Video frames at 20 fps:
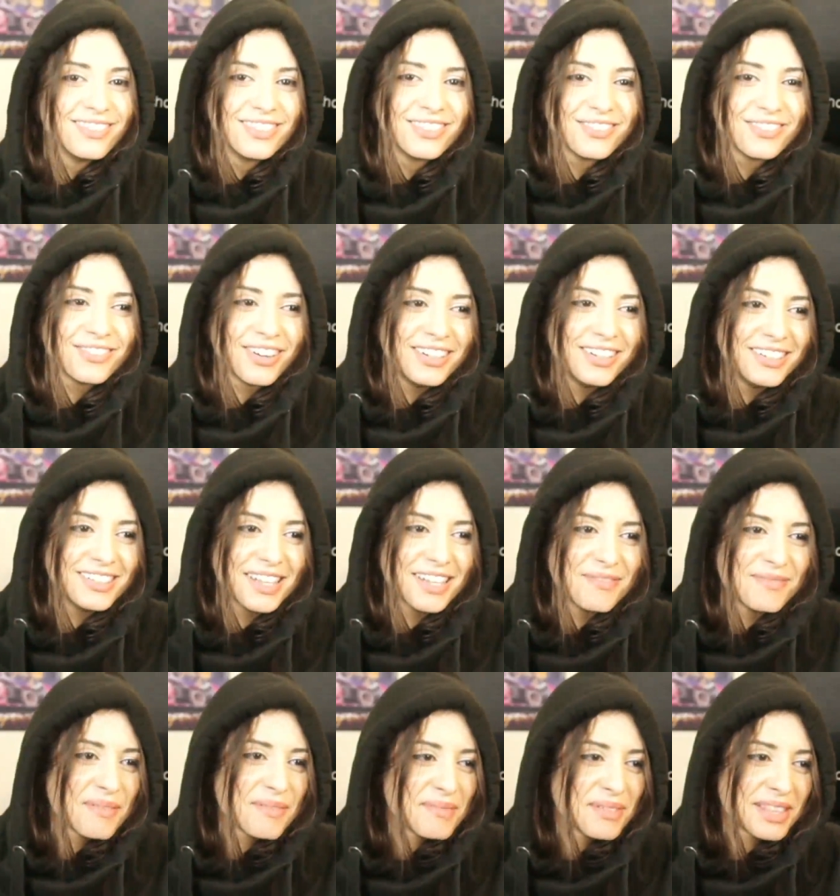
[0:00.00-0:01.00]
Why does that
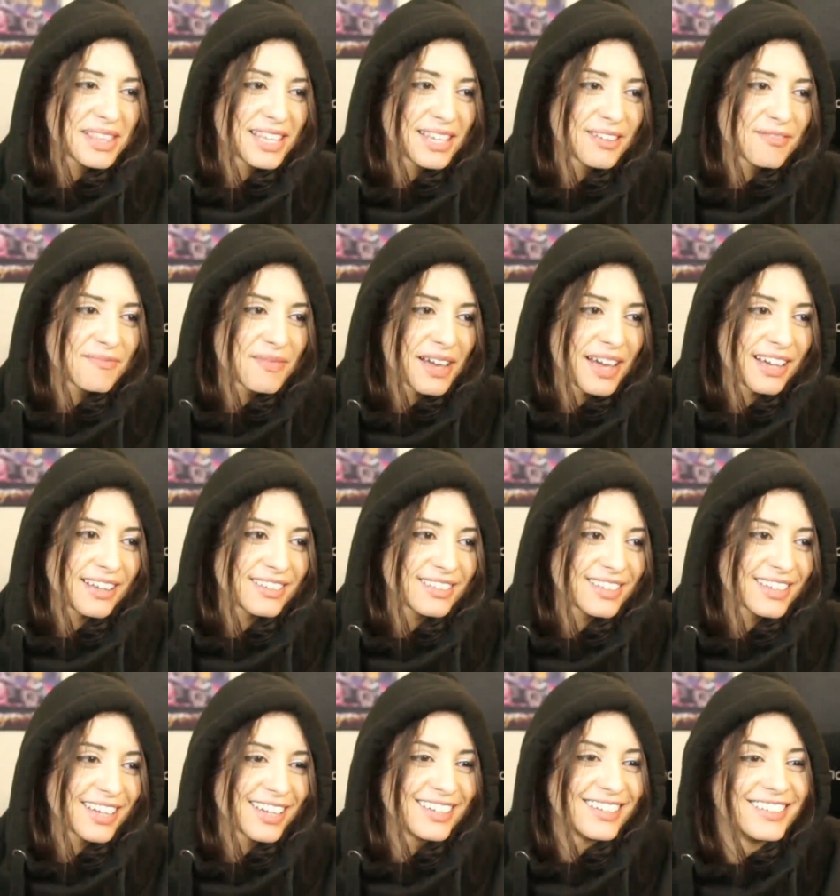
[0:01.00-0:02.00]
make me think of my ex
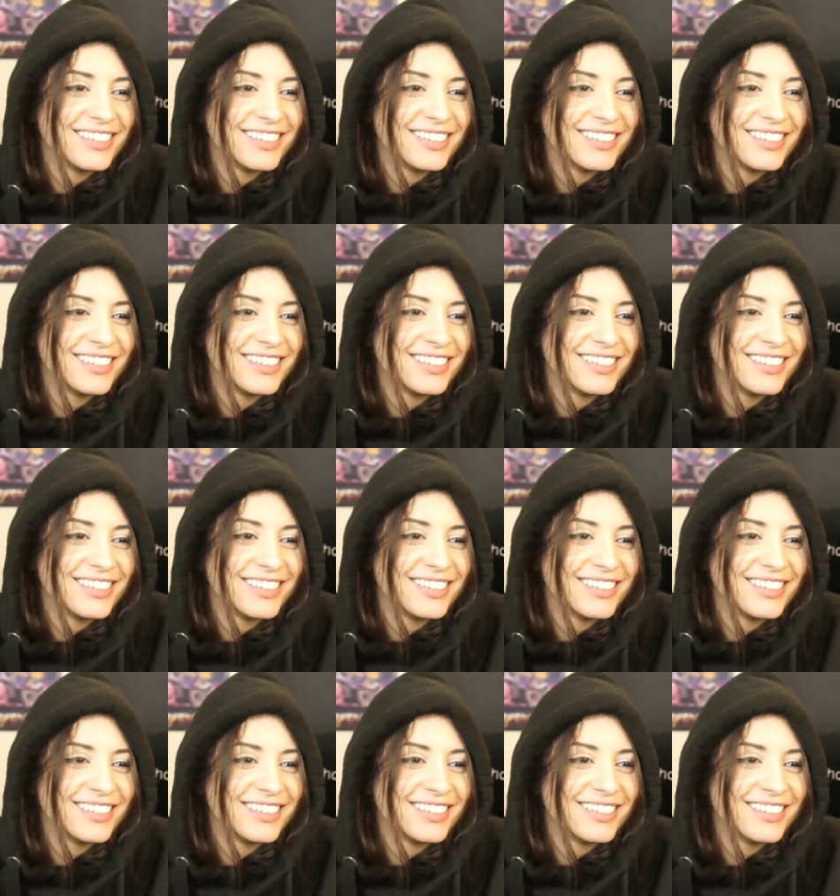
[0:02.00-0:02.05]
again?